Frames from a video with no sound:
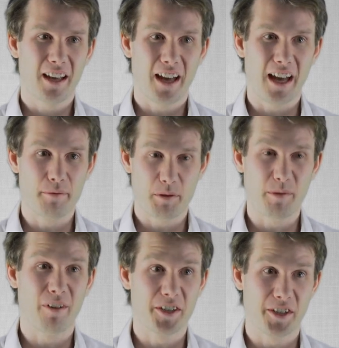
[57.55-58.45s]
It's been
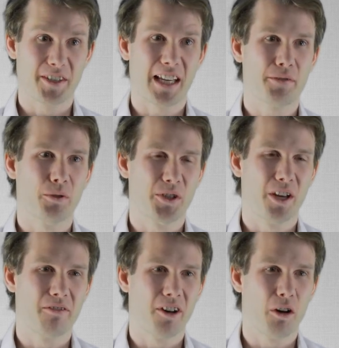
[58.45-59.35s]
very successful
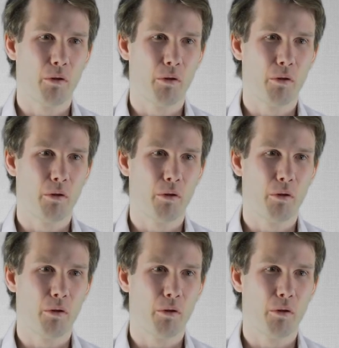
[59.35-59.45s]
so far.